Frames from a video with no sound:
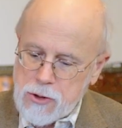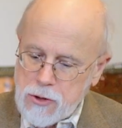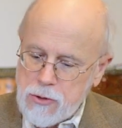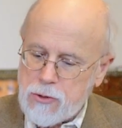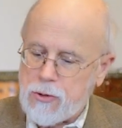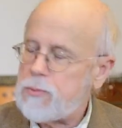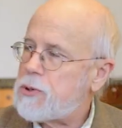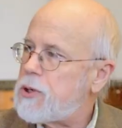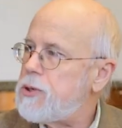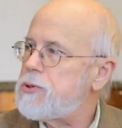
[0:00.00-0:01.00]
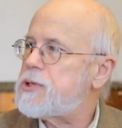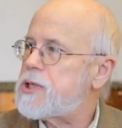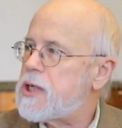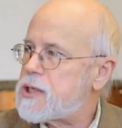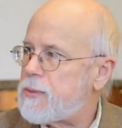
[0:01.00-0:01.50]
to
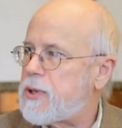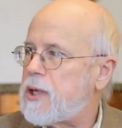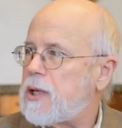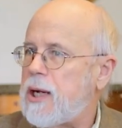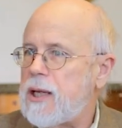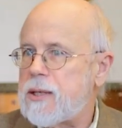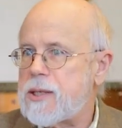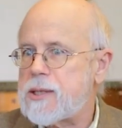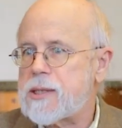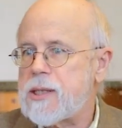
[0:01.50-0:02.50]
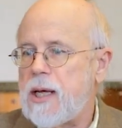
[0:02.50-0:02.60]
produce something like this.